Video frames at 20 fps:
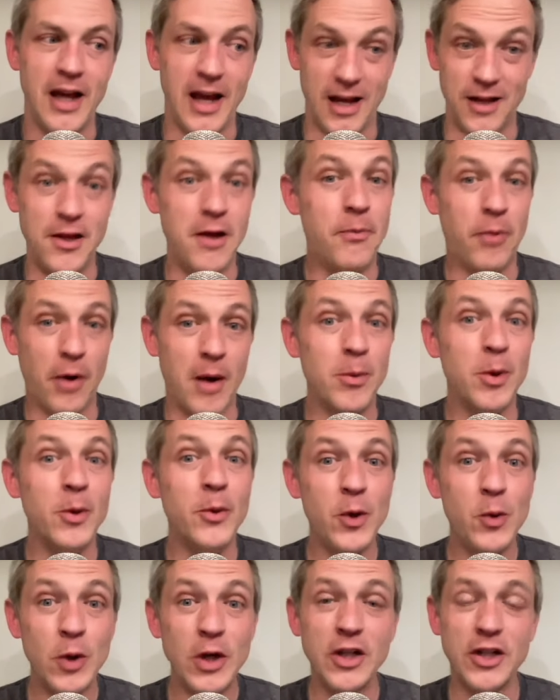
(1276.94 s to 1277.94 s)
and they
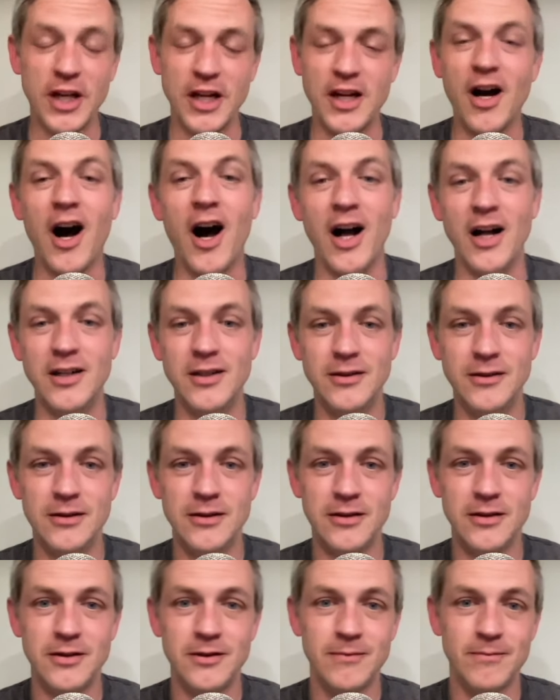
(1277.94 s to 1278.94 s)
probably will get hot,
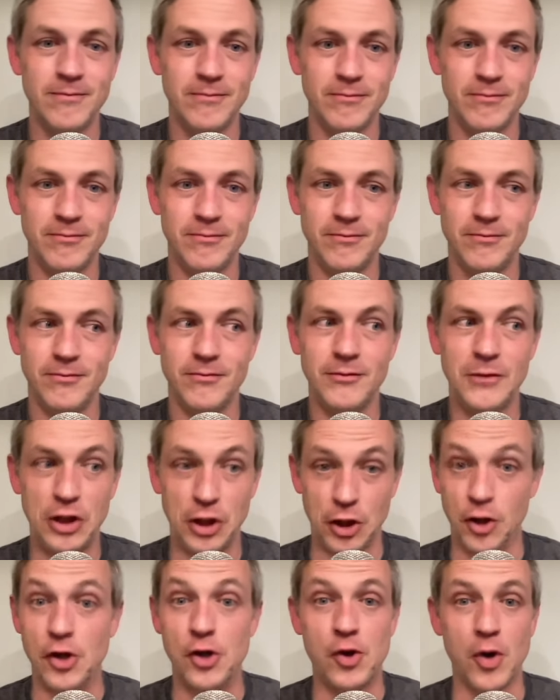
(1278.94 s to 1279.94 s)

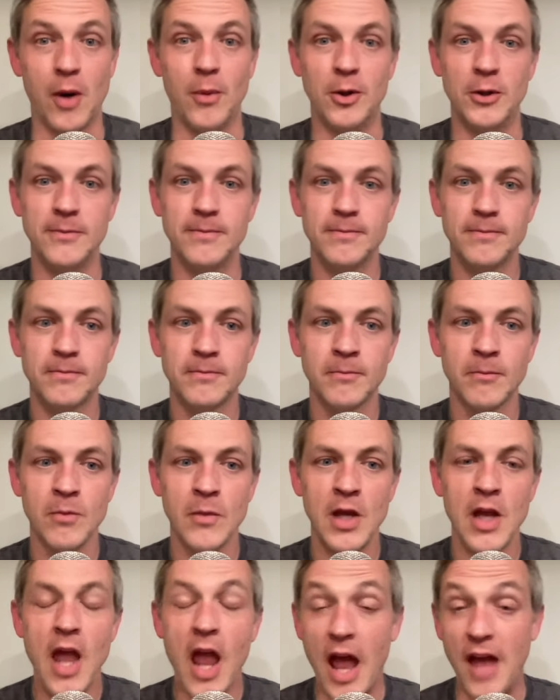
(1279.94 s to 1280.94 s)
you're in trouble.
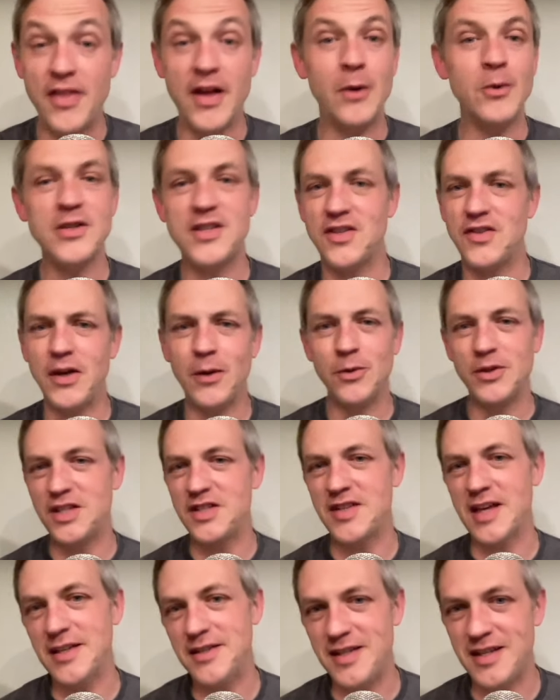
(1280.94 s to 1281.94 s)
And that was the thing with
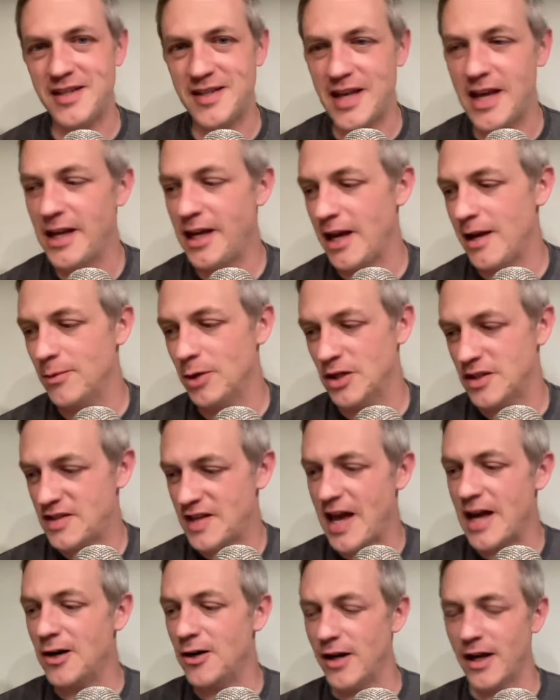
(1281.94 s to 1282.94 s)
this N C State game on
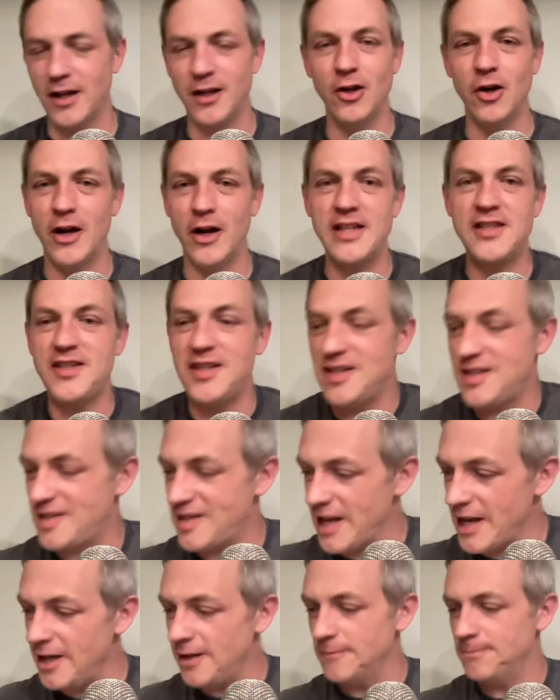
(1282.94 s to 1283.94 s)
Saturday. You know, N C
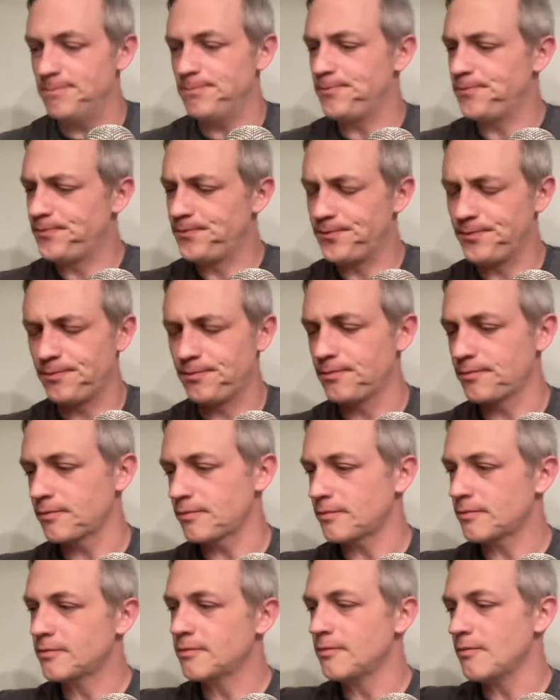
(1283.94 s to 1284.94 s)
State, let
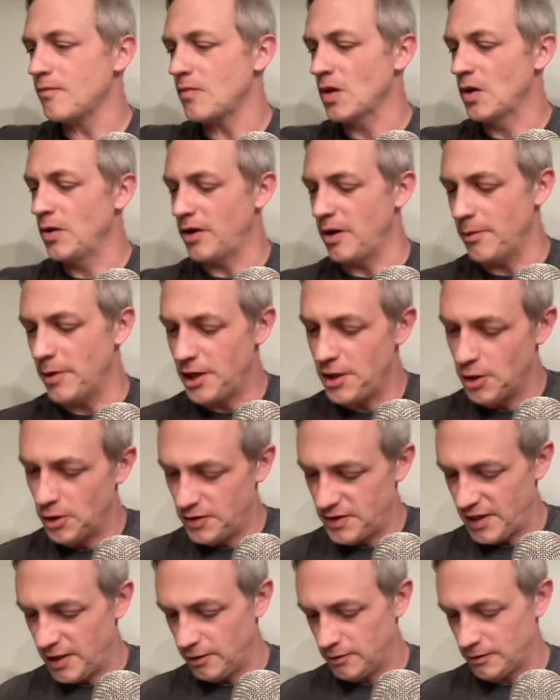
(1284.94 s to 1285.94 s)
me get my
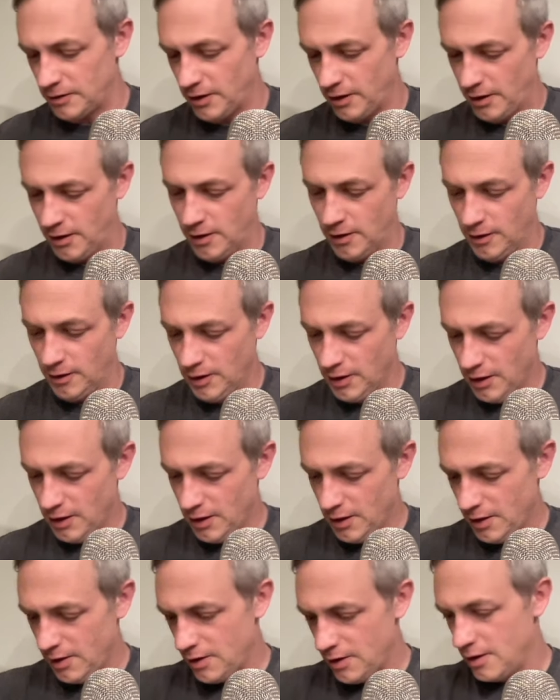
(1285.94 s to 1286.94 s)
notes out here
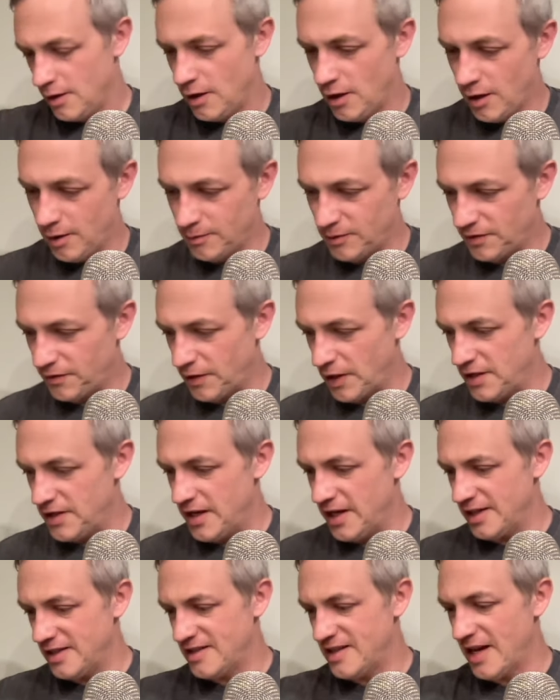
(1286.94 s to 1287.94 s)
um, to find
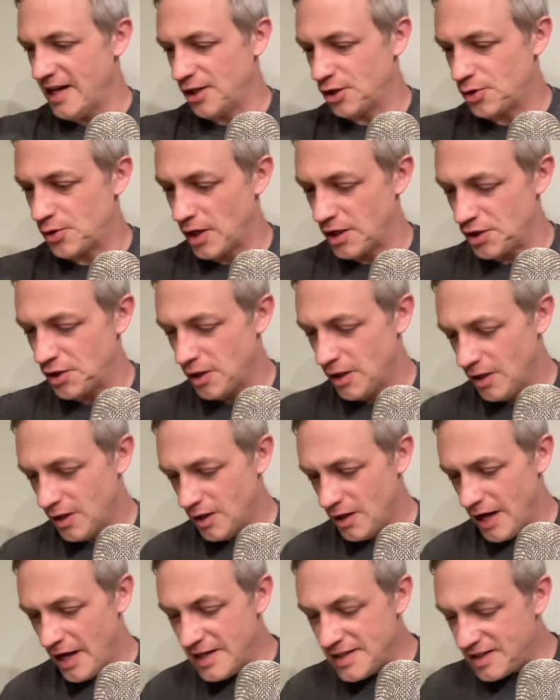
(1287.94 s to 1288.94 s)
that exact stretch.
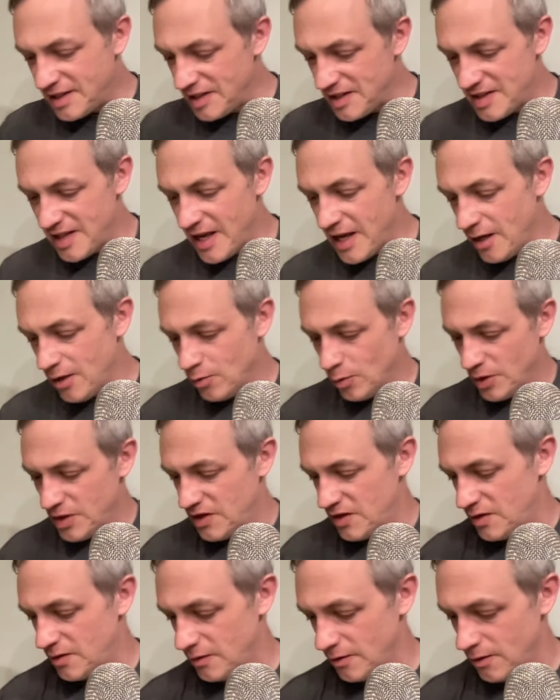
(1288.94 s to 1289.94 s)
N C State
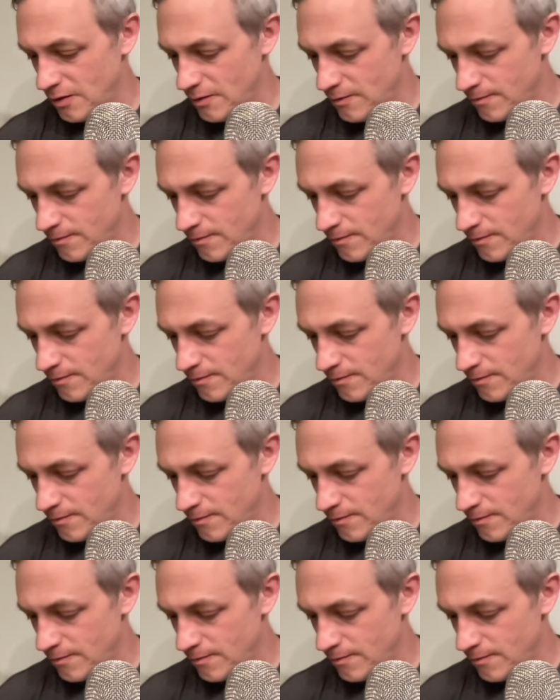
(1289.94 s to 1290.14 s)
was,